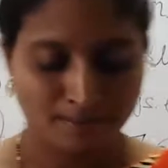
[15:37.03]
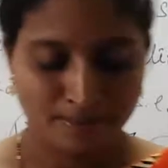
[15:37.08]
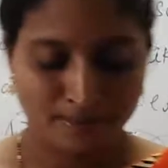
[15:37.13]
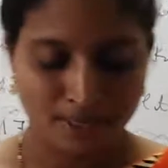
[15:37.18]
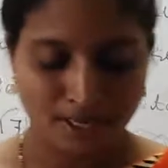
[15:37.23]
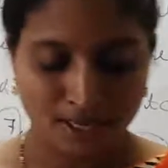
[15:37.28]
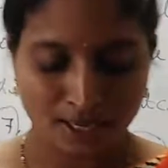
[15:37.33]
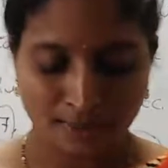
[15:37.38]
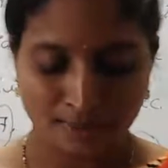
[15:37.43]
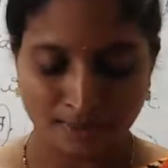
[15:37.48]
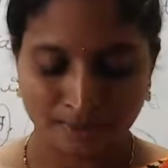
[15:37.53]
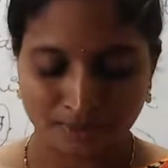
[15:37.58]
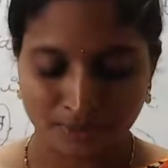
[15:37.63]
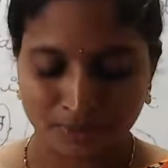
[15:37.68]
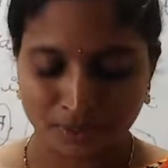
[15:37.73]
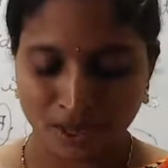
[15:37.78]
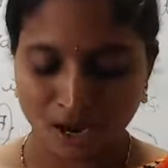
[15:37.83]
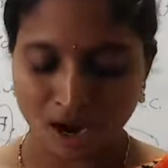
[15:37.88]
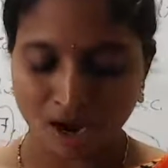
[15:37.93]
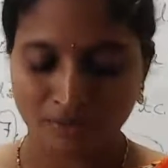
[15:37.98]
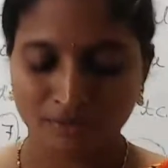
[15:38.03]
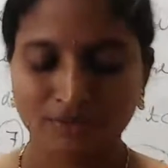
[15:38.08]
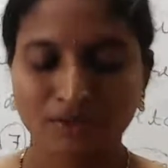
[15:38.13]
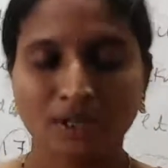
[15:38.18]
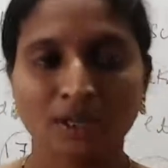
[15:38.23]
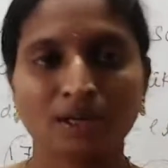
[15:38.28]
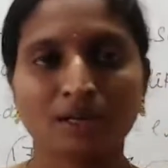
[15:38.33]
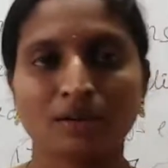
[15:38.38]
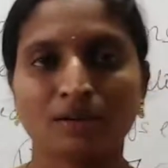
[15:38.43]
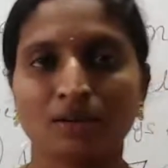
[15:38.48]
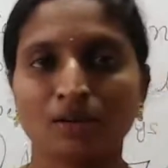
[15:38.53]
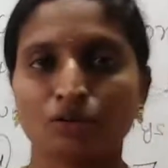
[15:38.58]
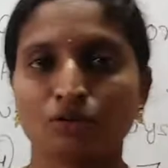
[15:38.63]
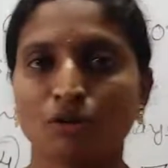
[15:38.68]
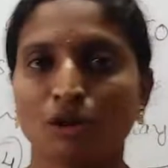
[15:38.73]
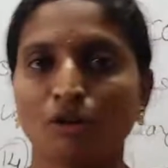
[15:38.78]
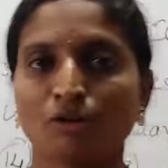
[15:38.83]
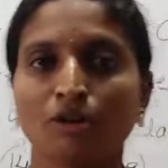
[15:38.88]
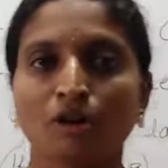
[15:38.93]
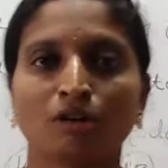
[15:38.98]
PM after
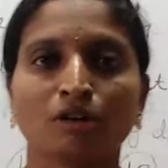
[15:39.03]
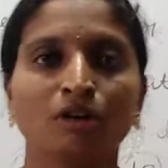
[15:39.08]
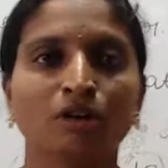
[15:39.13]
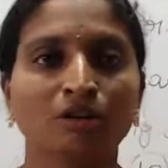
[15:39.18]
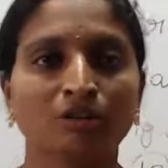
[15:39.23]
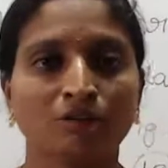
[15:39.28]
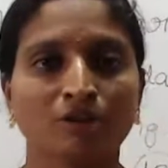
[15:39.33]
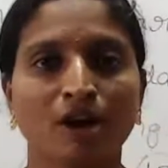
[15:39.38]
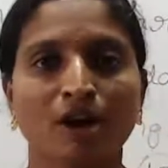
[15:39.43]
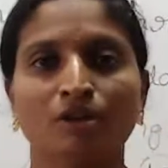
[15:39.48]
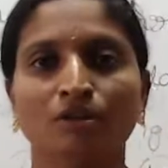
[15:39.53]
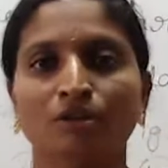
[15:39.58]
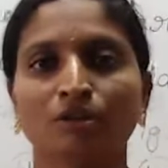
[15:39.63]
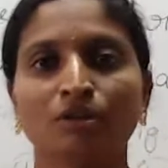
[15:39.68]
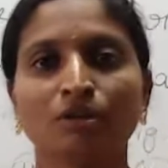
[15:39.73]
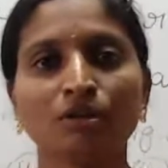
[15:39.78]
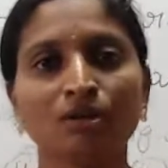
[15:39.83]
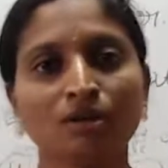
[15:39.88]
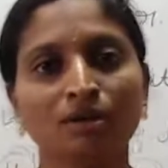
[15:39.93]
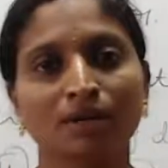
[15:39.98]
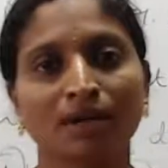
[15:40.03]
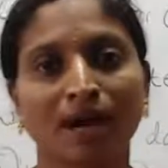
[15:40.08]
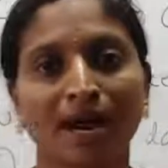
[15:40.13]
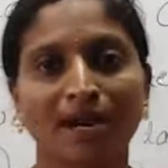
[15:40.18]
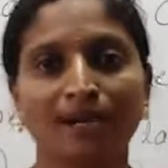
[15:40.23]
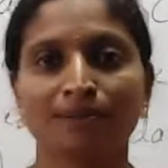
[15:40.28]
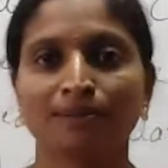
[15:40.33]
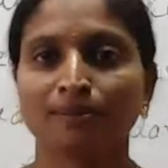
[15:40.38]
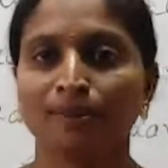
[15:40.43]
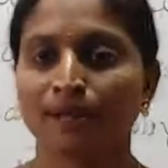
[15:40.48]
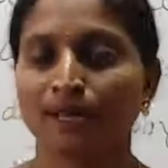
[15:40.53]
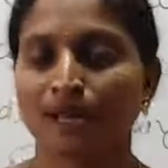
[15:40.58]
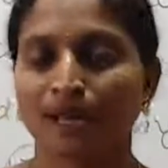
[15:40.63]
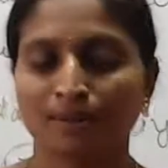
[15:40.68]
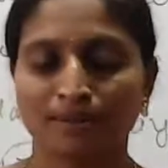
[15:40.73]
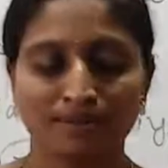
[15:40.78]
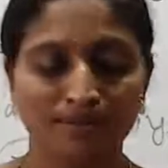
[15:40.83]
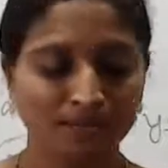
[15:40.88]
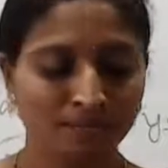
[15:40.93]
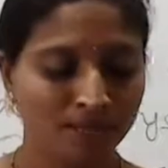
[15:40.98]
12 o'clock we have to write
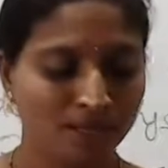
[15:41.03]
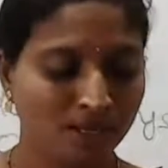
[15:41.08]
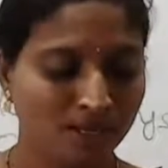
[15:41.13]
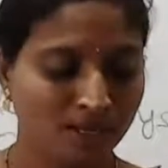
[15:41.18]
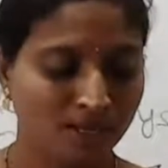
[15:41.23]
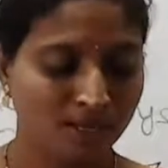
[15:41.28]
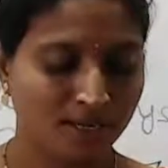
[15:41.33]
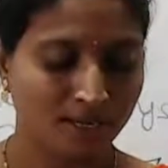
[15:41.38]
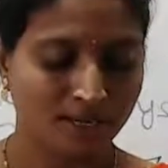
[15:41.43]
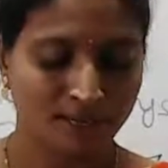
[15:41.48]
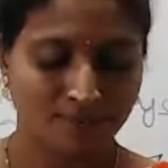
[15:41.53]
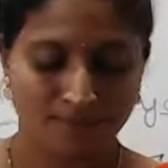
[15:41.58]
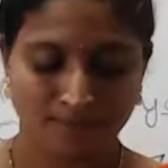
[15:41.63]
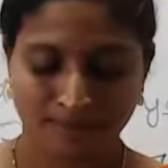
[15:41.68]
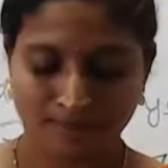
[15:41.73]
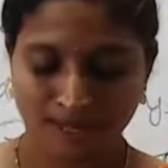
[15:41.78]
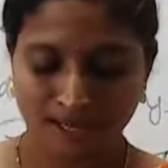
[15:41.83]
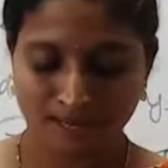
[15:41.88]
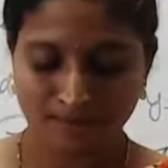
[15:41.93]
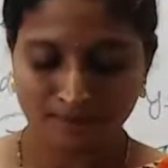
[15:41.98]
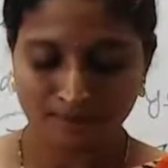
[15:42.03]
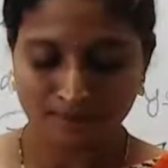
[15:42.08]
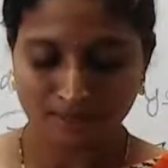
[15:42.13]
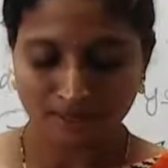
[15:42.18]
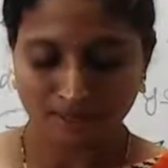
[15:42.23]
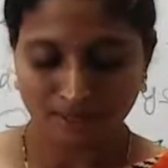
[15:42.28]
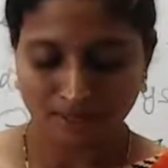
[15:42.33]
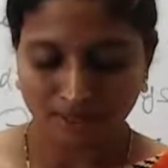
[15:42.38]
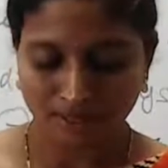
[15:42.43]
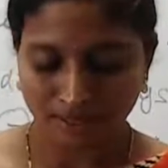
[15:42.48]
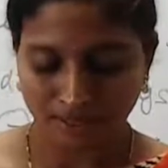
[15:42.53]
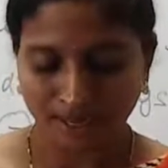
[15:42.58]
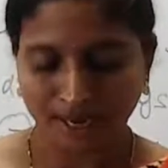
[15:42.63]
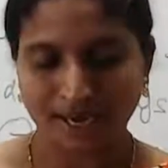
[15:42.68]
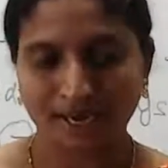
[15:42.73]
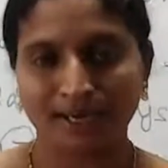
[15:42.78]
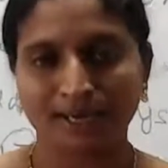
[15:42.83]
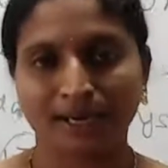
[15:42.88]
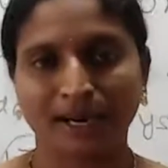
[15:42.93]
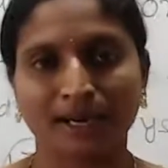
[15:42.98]
PM. PM
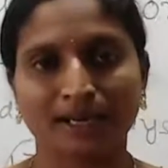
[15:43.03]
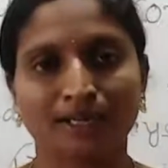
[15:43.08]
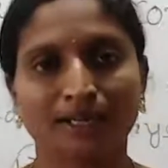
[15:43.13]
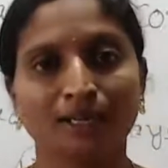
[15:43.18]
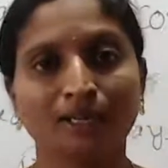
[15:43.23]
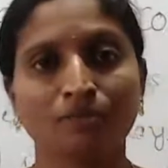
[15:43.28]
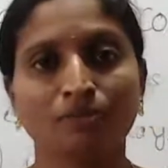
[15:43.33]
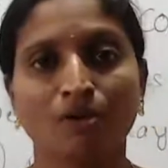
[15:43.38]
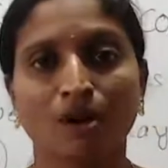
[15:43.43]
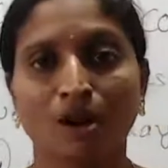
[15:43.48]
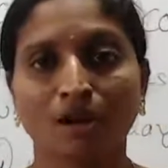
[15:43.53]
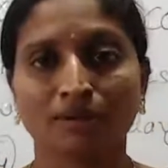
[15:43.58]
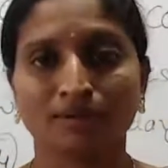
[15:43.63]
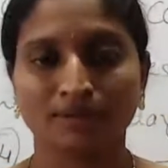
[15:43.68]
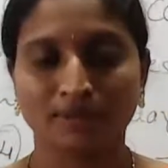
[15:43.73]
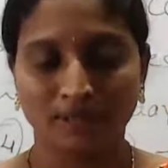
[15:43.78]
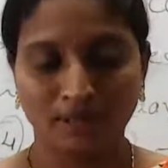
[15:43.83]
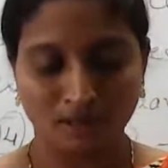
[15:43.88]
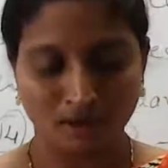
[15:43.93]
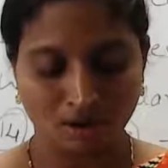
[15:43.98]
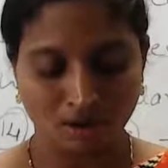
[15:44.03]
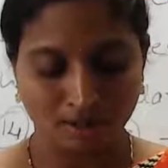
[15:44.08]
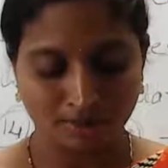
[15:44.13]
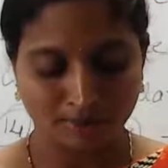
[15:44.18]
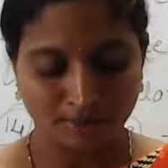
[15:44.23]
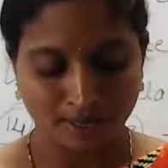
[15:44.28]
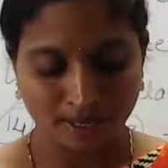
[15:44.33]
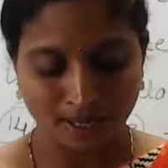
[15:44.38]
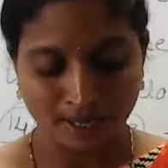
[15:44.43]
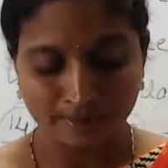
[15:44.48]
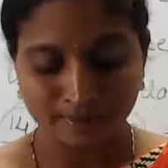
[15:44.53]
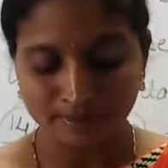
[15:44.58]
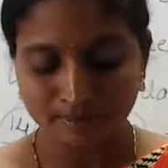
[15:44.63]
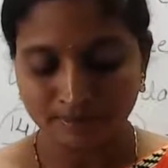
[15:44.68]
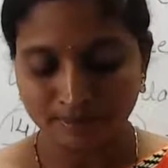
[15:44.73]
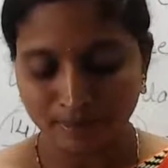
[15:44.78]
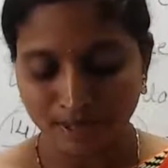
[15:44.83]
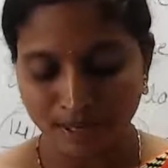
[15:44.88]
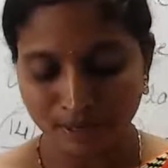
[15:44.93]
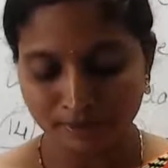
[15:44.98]
write it what we call PM.
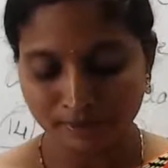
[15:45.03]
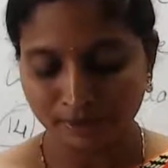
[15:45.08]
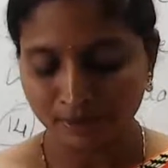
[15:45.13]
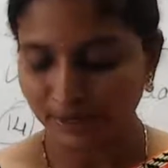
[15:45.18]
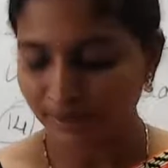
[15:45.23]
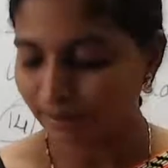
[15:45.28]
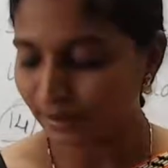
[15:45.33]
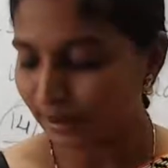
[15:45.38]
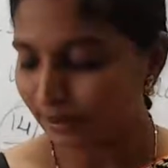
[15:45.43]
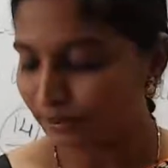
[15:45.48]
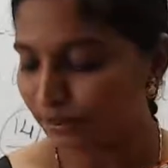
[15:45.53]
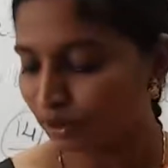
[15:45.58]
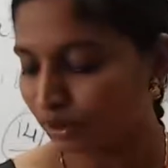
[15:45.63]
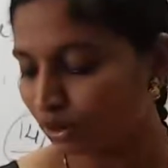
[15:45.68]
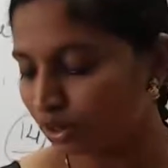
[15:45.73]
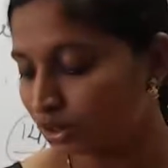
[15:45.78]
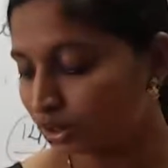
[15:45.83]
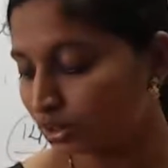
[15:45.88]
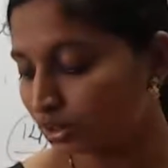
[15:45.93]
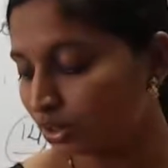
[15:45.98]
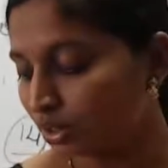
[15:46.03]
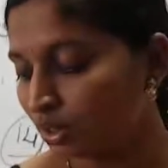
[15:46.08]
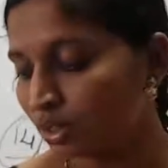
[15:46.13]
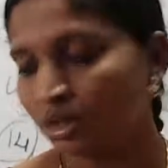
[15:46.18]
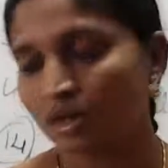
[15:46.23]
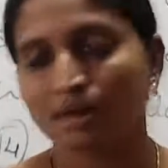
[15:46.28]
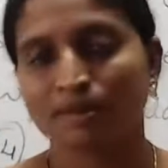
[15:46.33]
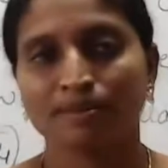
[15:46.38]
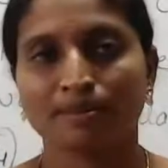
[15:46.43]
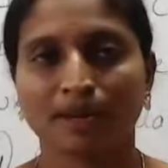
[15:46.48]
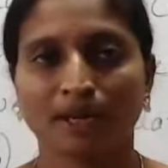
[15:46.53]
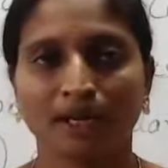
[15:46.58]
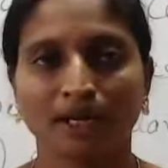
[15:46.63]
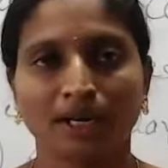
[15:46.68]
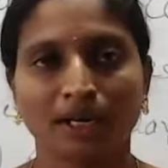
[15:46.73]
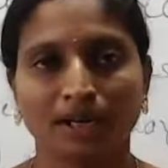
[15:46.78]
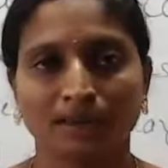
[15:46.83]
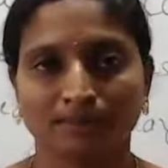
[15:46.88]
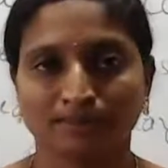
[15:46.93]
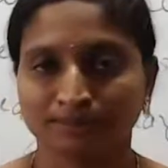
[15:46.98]
PM will be post
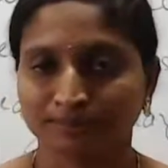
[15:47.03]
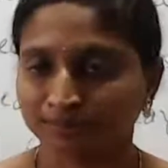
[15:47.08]
meridiem.